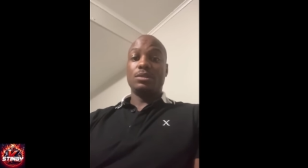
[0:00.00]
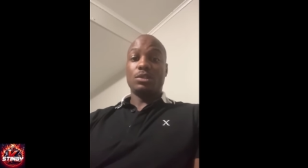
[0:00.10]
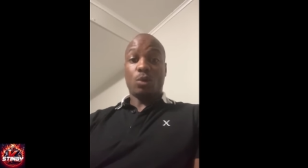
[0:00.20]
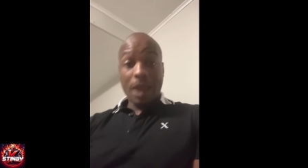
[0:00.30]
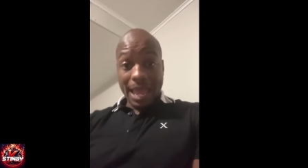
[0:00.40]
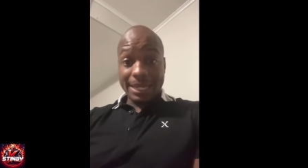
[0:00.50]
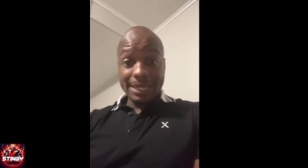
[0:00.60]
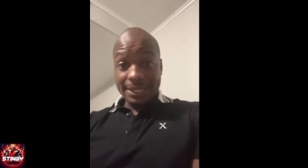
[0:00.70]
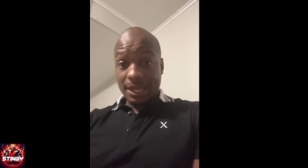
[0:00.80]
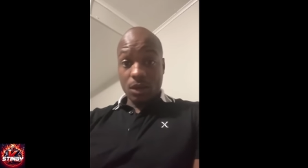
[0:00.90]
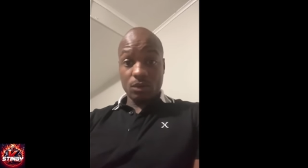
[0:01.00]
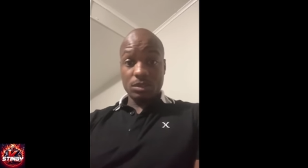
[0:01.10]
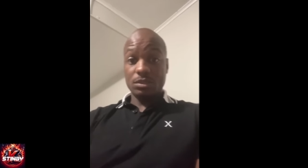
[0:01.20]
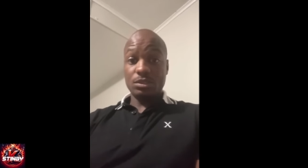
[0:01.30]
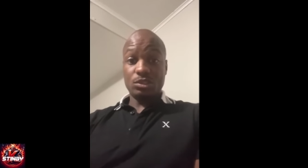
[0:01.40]
Cry, let it
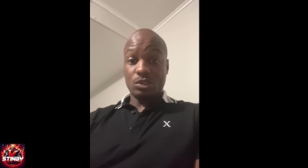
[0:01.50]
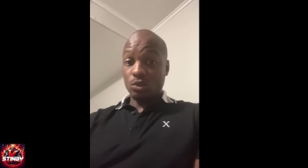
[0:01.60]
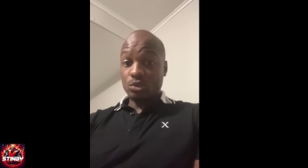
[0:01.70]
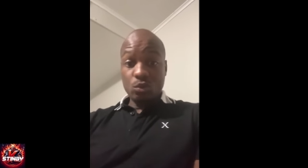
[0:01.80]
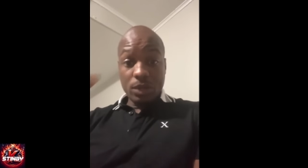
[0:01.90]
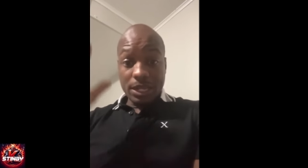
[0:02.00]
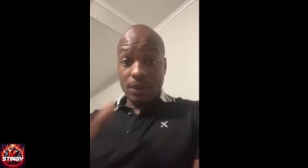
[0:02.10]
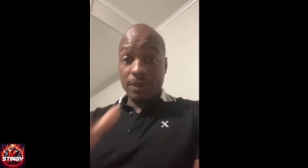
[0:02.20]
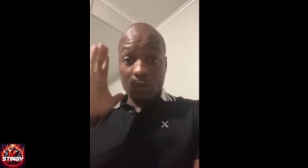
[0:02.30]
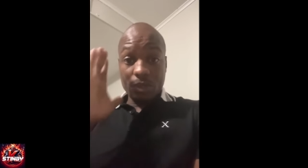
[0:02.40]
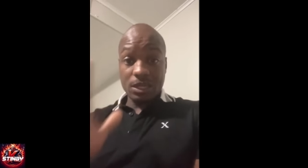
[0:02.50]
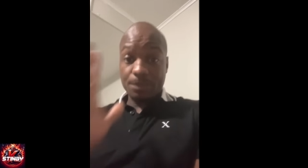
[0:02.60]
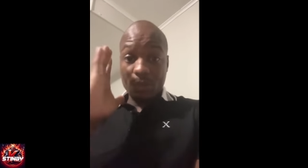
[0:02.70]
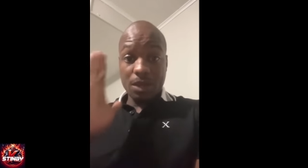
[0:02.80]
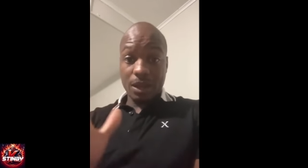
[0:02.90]
out. Go do whatever gonna
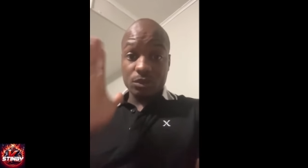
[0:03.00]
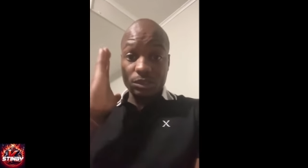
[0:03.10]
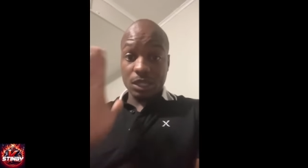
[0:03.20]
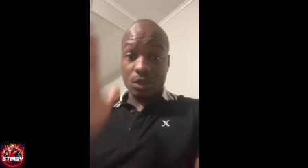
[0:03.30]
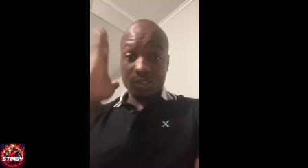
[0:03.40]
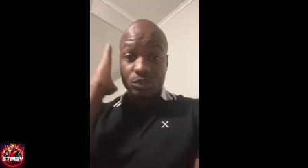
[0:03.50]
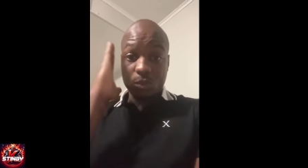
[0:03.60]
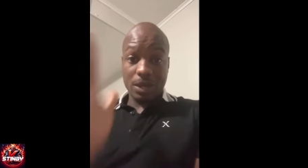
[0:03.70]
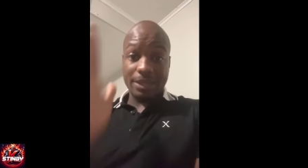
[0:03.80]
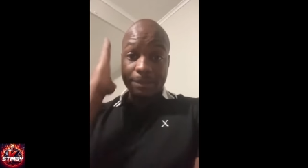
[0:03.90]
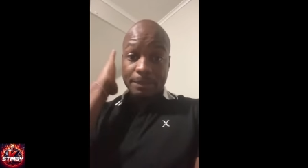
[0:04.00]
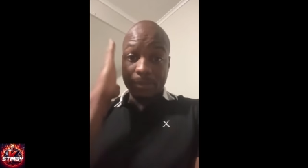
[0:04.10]
help you out, Charleston White.